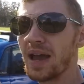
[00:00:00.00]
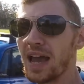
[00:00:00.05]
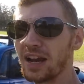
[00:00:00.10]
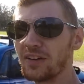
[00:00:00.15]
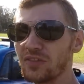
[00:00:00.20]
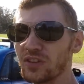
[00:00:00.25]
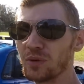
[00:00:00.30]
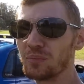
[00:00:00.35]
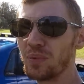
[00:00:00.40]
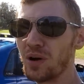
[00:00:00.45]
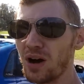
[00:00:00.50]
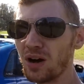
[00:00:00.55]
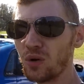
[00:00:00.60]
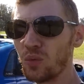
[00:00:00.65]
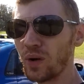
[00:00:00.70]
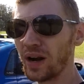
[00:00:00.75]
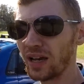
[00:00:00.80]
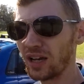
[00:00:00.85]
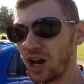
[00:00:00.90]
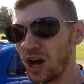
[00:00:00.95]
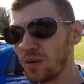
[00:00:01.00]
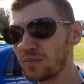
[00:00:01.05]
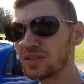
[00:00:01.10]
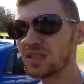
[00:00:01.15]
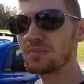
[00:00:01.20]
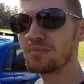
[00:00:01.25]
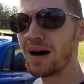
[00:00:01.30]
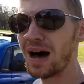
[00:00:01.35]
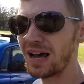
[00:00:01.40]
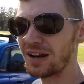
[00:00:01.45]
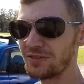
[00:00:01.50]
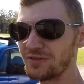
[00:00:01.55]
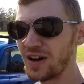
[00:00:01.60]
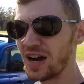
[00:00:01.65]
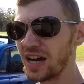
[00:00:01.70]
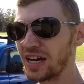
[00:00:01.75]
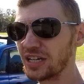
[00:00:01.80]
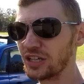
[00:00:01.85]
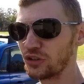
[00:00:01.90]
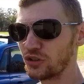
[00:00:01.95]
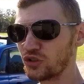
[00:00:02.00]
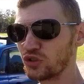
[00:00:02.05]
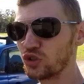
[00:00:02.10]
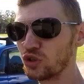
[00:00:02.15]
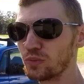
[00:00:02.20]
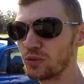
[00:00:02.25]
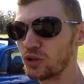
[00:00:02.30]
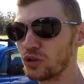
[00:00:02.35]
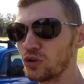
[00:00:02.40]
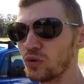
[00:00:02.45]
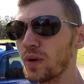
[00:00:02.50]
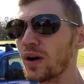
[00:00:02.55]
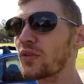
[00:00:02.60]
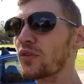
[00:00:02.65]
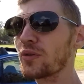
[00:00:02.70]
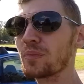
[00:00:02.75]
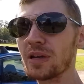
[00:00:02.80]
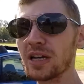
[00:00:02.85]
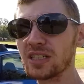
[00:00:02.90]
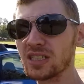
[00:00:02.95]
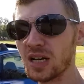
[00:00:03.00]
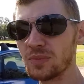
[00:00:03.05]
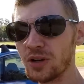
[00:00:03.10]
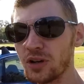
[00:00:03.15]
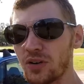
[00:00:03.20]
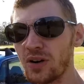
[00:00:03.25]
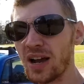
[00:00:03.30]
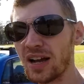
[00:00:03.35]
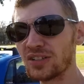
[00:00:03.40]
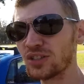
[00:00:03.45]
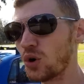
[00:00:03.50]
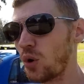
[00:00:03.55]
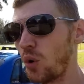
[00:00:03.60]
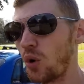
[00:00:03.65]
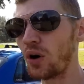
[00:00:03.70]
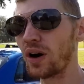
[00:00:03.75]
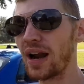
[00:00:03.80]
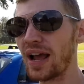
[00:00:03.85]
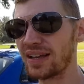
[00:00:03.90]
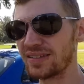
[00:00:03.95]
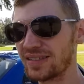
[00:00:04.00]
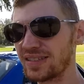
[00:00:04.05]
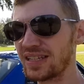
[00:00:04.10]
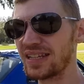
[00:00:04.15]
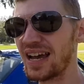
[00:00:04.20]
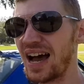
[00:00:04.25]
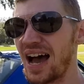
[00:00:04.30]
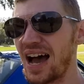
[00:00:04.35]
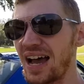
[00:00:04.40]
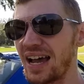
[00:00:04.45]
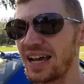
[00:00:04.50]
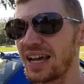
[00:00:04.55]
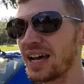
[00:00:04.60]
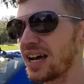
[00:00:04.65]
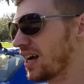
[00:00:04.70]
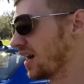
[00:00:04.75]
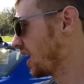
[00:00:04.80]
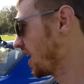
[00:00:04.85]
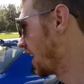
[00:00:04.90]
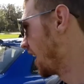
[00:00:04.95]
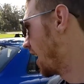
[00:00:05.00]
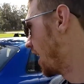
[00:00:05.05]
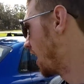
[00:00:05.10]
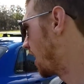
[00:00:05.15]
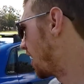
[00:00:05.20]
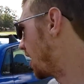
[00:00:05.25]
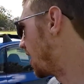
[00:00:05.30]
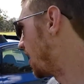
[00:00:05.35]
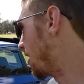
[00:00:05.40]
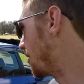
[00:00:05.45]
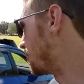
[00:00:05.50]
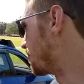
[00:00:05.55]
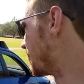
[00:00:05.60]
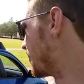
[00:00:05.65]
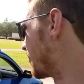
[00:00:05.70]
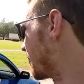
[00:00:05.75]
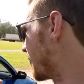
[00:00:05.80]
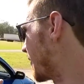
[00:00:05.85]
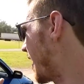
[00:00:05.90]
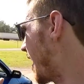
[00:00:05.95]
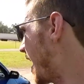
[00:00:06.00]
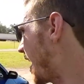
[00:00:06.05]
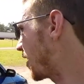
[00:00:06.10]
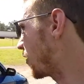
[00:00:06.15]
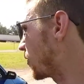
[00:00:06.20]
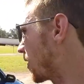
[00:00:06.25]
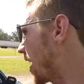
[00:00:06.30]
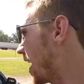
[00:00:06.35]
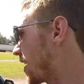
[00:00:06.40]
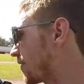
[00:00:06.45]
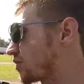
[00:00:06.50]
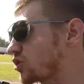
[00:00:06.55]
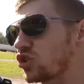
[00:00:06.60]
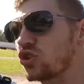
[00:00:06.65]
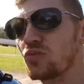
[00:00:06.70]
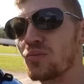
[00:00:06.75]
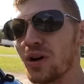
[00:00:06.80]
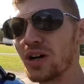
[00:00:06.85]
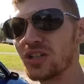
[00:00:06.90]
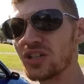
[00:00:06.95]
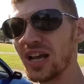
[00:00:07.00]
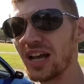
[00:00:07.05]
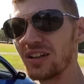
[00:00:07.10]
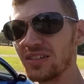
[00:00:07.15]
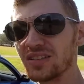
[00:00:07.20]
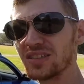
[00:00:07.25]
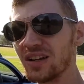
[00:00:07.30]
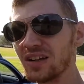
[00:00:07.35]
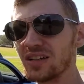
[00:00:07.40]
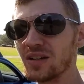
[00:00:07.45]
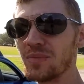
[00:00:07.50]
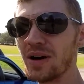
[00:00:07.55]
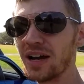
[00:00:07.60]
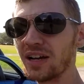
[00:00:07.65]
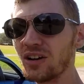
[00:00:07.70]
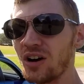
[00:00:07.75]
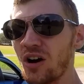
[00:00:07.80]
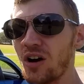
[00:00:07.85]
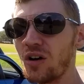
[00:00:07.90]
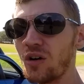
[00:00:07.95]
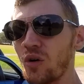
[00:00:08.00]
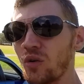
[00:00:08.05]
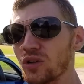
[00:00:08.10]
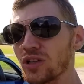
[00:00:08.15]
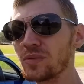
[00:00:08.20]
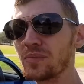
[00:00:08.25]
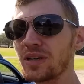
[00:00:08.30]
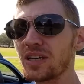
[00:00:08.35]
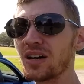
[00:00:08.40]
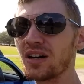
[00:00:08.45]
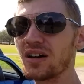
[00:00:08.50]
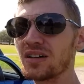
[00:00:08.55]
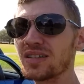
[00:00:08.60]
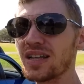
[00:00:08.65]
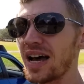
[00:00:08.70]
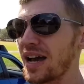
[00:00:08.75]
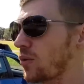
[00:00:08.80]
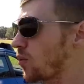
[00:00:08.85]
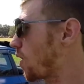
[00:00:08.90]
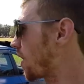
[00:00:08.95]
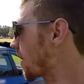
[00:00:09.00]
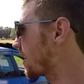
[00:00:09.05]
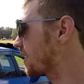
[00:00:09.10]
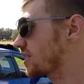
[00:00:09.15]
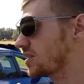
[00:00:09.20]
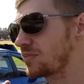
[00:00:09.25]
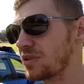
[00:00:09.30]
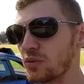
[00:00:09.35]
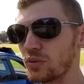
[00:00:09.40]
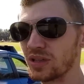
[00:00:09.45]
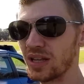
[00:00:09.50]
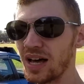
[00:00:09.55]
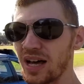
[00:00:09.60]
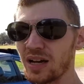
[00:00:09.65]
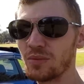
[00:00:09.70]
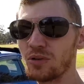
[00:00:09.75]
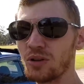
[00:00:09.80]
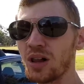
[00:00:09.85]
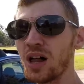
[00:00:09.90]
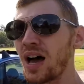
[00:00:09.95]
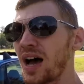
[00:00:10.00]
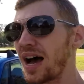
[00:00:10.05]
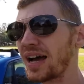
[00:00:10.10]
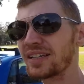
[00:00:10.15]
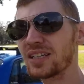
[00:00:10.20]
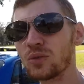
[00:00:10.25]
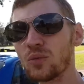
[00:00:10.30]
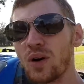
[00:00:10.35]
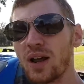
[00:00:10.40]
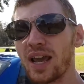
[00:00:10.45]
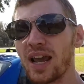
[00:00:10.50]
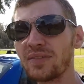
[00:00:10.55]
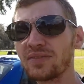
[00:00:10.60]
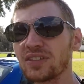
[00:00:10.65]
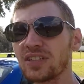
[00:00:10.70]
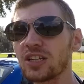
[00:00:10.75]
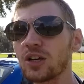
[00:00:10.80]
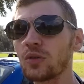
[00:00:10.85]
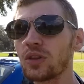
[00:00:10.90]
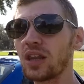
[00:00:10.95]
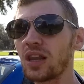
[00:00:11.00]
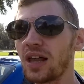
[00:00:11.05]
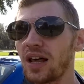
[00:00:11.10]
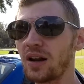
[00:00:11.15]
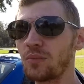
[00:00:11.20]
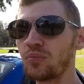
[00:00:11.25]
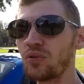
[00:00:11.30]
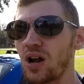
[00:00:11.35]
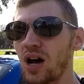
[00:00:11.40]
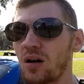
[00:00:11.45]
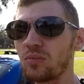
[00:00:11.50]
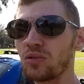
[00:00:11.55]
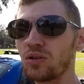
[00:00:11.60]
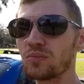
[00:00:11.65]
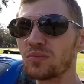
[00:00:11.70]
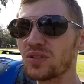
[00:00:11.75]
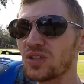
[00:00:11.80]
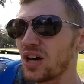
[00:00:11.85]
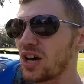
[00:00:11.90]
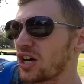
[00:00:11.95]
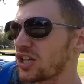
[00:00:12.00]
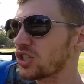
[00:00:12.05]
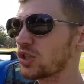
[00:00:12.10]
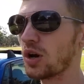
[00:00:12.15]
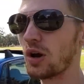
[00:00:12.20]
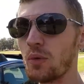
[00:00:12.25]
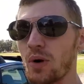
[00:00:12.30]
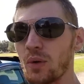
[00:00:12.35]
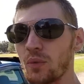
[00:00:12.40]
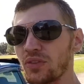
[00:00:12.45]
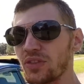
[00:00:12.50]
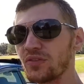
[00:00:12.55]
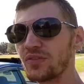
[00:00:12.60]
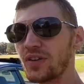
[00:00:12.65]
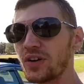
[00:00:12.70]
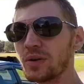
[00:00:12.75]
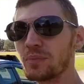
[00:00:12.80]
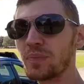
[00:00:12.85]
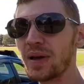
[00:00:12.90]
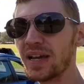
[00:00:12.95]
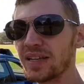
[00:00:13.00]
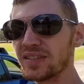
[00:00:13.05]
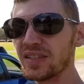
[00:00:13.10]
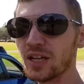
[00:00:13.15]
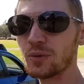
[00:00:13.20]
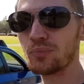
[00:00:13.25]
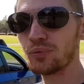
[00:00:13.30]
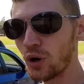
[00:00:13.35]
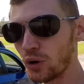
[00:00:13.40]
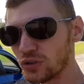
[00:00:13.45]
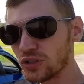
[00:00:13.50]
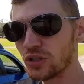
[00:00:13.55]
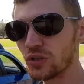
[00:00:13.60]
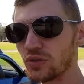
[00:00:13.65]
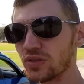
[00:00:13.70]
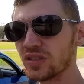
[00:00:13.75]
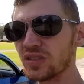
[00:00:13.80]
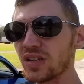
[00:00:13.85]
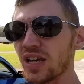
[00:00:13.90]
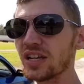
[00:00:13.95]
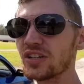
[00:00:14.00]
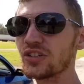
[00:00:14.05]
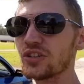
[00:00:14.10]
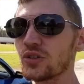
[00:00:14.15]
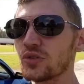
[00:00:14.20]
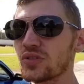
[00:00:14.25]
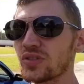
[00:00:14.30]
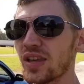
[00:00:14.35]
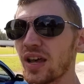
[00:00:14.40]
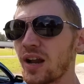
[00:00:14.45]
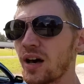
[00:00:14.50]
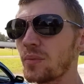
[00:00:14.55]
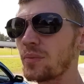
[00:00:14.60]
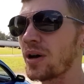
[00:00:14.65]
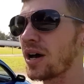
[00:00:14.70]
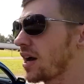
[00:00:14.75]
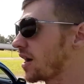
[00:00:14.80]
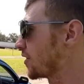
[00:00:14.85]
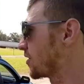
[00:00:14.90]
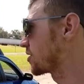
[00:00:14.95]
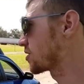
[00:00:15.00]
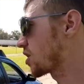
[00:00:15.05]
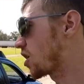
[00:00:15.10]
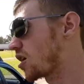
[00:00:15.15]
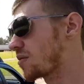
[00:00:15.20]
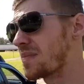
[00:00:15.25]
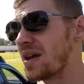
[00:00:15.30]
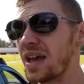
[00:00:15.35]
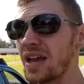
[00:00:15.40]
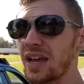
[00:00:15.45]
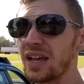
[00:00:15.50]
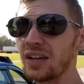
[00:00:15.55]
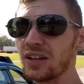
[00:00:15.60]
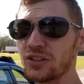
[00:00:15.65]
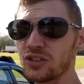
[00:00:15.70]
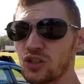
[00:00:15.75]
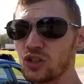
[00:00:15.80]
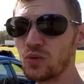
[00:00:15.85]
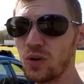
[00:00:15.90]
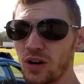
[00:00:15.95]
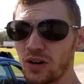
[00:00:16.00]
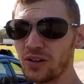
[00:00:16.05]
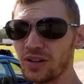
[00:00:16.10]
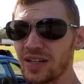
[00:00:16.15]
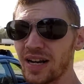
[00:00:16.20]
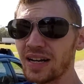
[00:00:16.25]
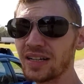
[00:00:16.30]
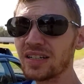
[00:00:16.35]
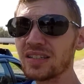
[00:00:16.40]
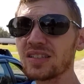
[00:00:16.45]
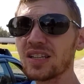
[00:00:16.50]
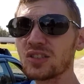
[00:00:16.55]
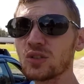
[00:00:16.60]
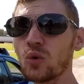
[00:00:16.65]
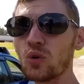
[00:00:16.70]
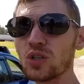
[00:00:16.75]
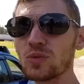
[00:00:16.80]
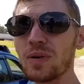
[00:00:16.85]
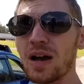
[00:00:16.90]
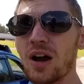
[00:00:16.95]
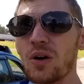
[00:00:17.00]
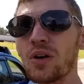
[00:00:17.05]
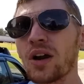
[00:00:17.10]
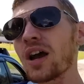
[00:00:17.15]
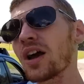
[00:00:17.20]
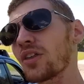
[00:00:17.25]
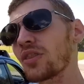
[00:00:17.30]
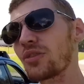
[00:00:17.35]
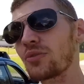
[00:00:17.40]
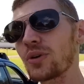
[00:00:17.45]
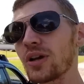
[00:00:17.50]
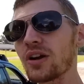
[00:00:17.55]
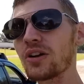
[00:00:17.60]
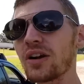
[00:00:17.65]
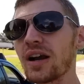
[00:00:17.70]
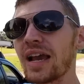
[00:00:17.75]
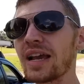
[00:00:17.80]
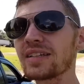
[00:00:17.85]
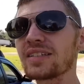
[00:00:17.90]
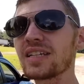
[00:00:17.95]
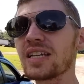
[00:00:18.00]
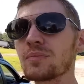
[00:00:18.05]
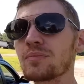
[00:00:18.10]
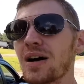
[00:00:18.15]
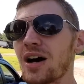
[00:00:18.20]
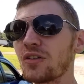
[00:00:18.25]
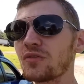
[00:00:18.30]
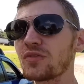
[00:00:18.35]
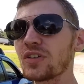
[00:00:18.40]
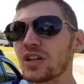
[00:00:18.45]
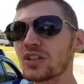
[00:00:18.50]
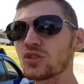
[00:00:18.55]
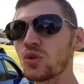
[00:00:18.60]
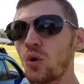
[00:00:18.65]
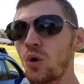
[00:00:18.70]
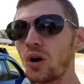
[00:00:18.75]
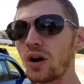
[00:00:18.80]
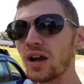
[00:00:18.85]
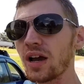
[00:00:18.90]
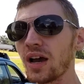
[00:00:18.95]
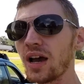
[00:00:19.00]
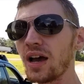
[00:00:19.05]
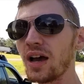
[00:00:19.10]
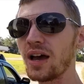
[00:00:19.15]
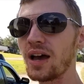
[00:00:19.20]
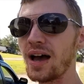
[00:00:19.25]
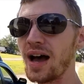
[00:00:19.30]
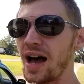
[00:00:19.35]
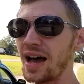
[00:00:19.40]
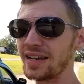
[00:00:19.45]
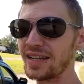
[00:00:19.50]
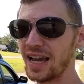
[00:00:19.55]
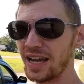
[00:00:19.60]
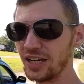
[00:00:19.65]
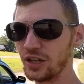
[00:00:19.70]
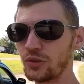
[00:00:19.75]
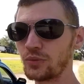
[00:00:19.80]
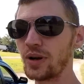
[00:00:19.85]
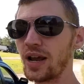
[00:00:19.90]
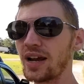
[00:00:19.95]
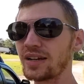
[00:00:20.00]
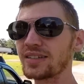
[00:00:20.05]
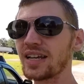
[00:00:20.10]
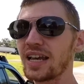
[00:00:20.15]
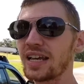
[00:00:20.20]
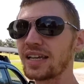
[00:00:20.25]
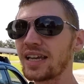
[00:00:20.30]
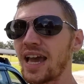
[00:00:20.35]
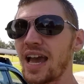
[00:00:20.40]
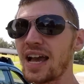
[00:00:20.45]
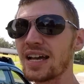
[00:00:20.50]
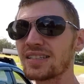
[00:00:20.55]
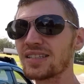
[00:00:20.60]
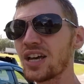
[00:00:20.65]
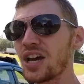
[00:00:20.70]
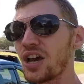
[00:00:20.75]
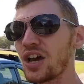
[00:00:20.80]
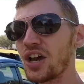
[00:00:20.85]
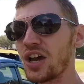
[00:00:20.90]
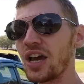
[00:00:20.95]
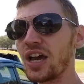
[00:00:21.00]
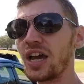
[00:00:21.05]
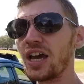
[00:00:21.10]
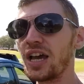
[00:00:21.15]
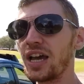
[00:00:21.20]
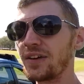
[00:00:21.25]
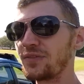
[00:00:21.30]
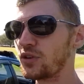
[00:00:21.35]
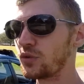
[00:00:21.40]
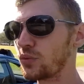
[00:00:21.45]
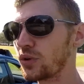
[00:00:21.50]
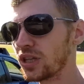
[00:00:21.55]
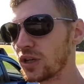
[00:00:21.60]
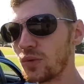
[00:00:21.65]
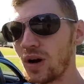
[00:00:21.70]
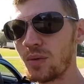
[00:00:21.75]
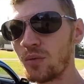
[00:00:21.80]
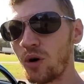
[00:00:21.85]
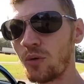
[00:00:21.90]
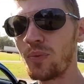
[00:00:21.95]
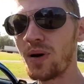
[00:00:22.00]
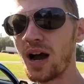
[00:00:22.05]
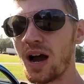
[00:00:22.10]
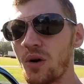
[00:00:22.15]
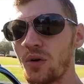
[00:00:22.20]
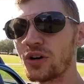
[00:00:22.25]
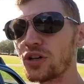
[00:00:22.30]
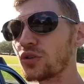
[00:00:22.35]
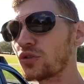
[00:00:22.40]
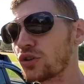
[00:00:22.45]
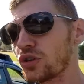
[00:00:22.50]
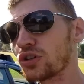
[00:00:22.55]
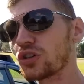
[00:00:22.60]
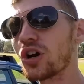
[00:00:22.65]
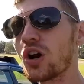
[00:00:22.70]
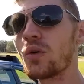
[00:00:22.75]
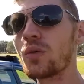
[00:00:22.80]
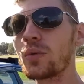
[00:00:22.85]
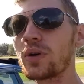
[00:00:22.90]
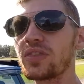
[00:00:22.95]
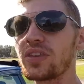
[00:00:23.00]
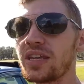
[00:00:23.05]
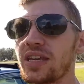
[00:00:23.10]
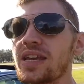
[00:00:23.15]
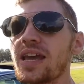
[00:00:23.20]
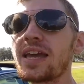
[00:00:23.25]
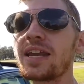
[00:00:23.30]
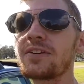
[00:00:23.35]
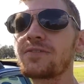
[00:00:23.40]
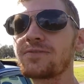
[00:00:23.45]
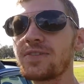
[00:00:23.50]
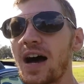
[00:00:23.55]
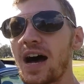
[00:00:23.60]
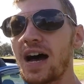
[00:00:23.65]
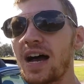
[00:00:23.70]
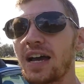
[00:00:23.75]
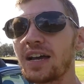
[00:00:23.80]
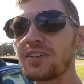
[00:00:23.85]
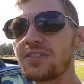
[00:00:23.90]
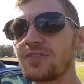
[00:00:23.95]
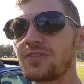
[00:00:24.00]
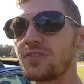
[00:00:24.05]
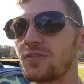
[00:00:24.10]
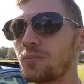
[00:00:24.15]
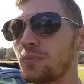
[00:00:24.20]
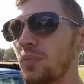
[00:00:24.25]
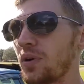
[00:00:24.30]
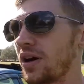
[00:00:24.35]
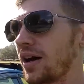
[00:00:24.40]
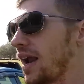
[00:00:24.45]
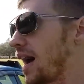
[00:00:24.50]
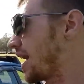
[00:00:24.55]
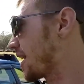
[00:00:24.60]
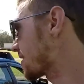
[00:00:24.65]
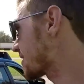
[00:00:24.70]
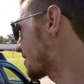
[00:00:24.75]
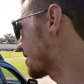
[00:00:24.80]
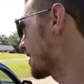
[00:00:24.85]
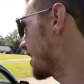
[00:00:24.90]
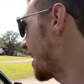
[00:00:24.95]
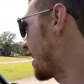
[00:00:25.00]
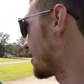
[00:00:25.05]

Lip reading: bang for the buck when it comes to modifying your Subaru, whether it be a WRX or an STI. I don't have too much else done to my car, only because I wanted it to be reliable. I didn't want to have to deal with a lot of problems, so I went with a very basic Pro-Tune Stage 2 setup. This car made 296 horsepower, 318 pound-feet of torque on 93 octane gas. If you really want more power, you could go with E85, but honestly,